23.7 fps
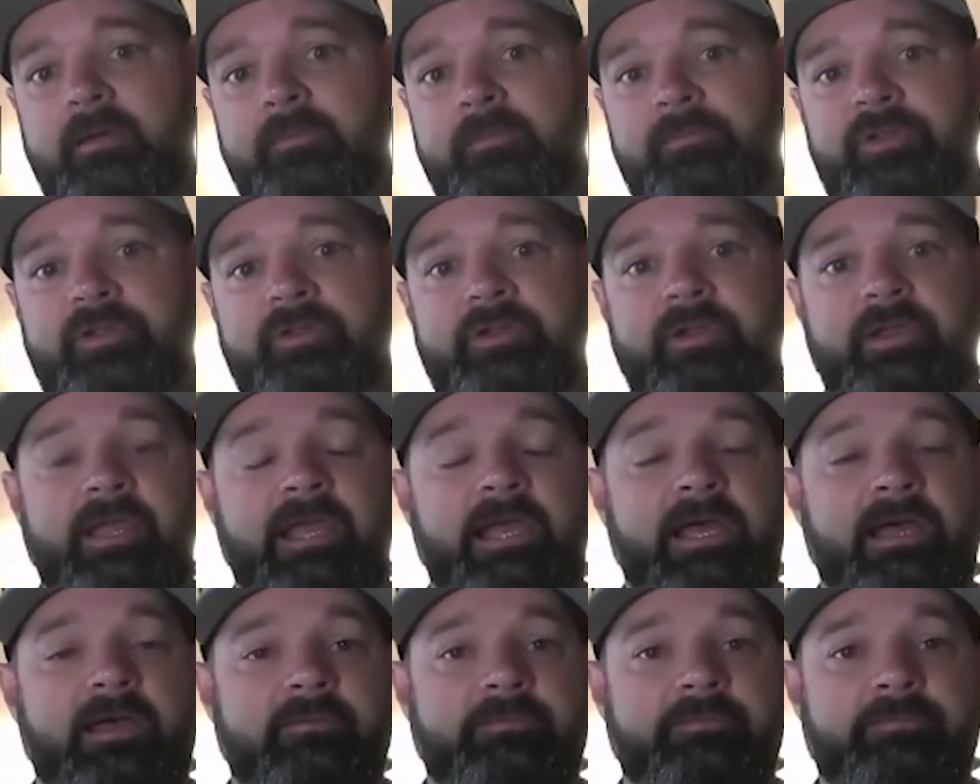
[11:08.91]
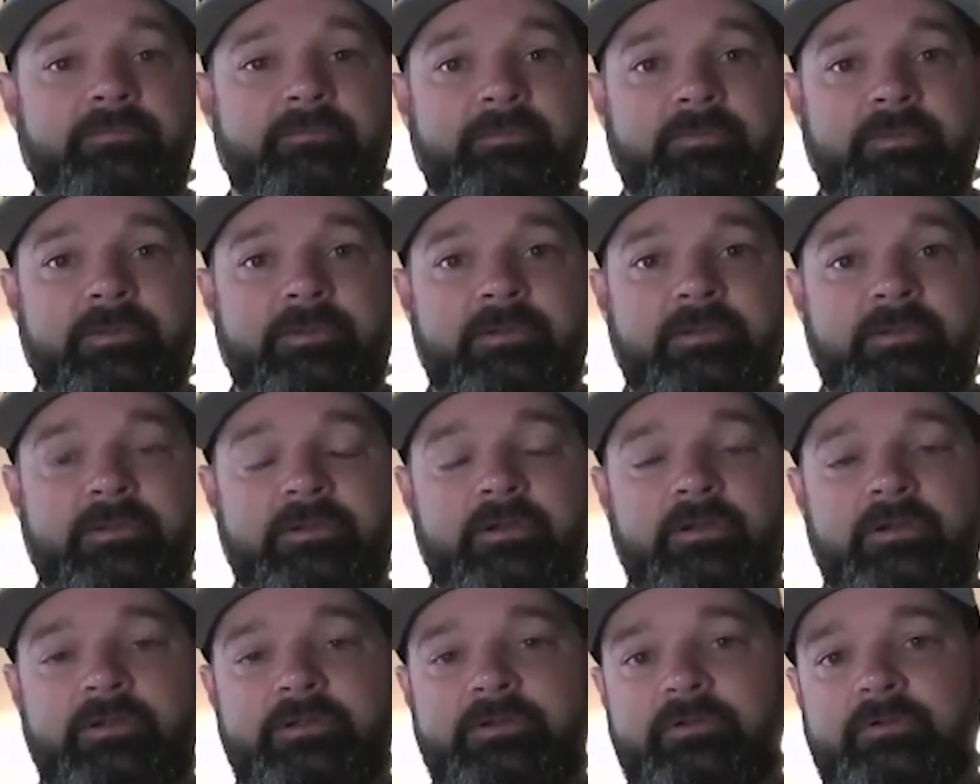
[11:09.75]
you can have
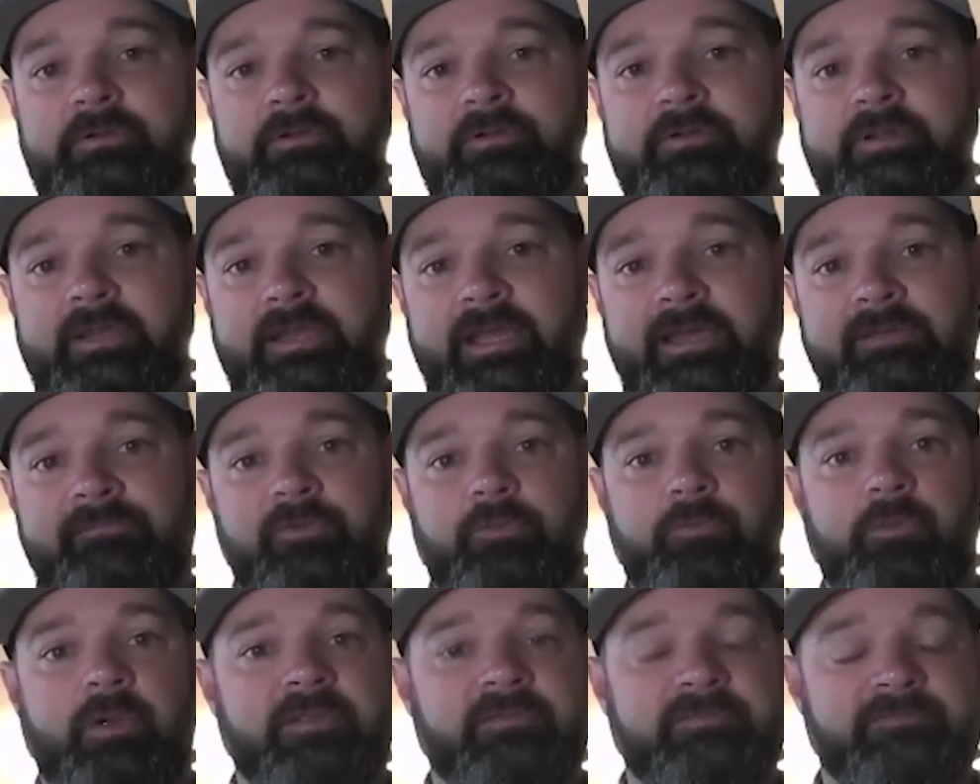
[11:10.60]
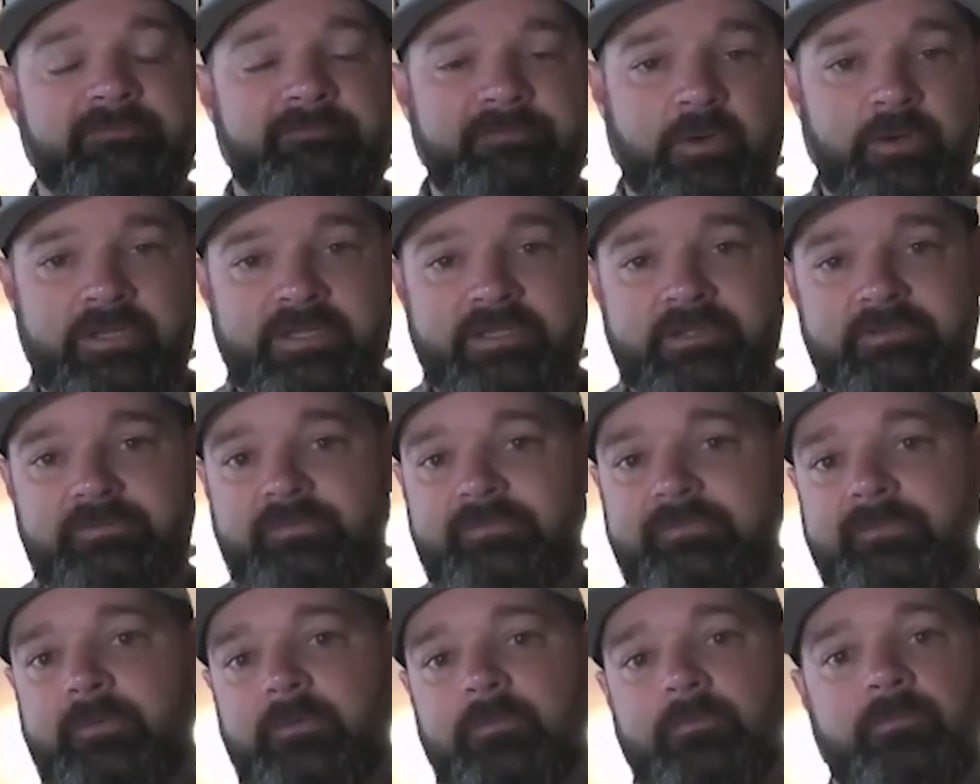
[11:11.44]
you can have the right
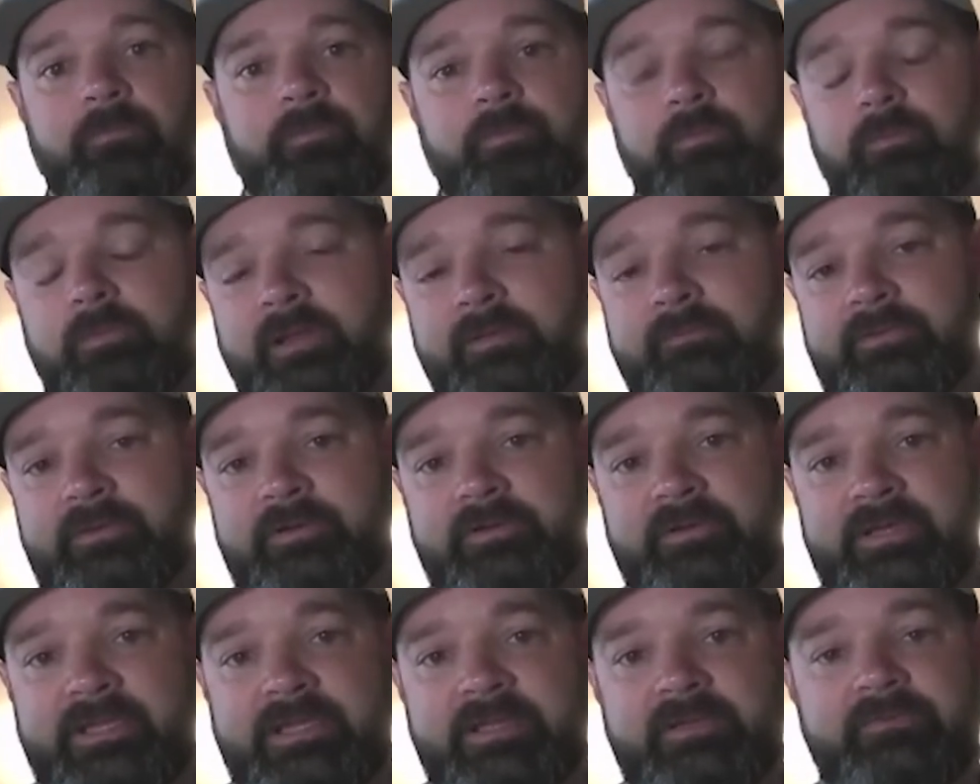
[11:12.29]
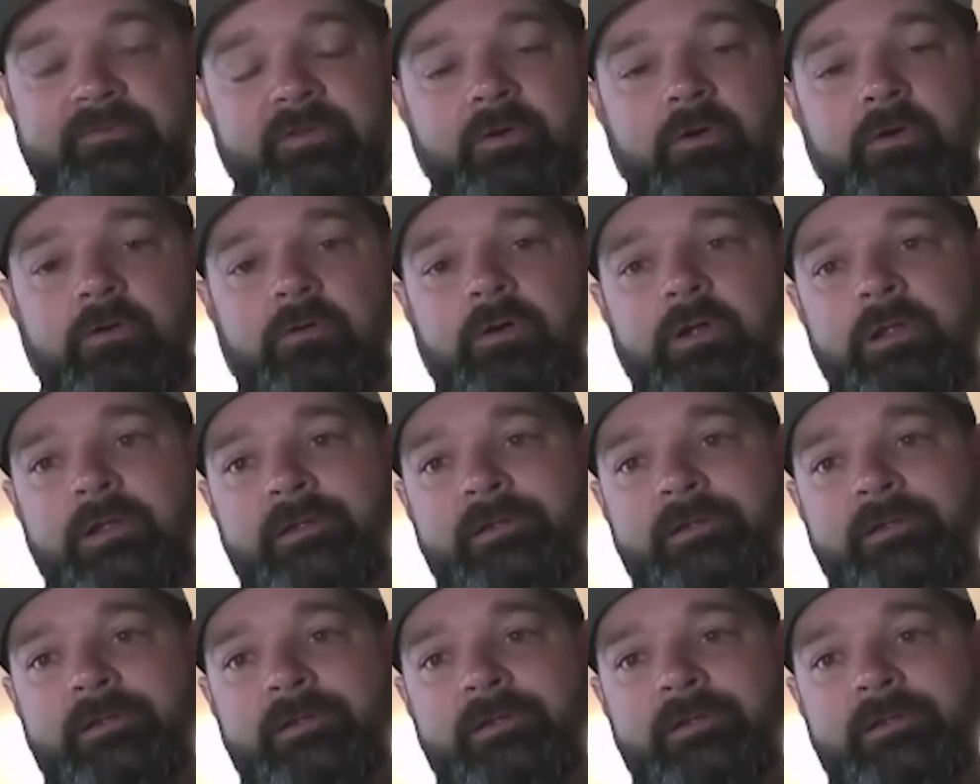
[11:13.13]
footings for whatever you need. So